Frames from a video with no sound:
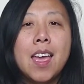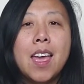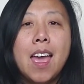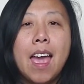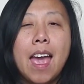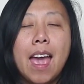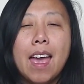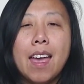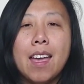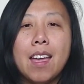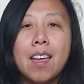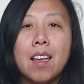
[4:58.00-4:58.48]

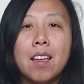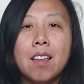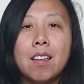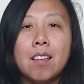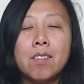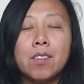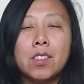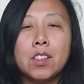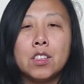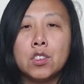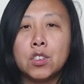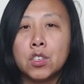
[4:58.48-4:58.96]
and
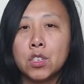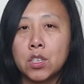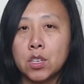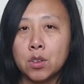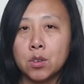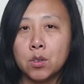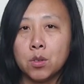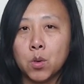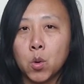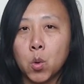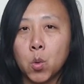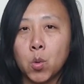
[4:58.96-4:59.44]
the
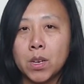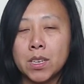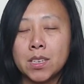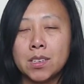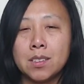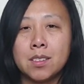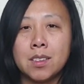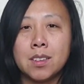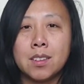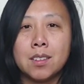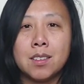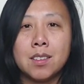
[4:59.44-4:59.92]
zoo was
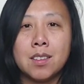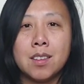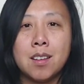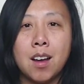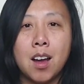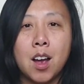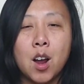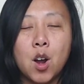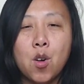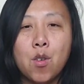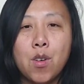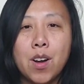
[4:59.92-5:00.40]
not
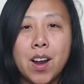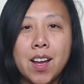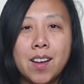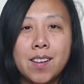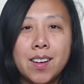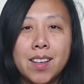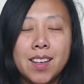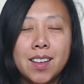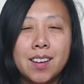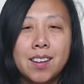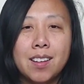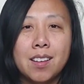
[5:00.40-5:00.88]

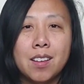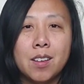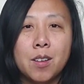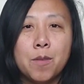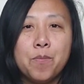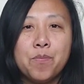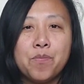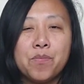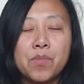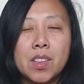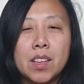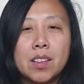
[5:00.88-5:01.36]
crowded,
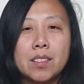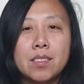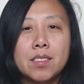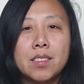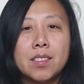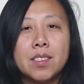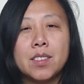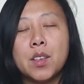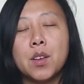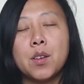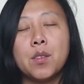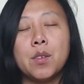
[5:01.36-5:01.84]
and
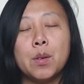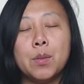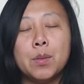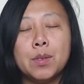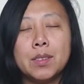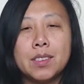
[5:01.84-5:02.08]
so it was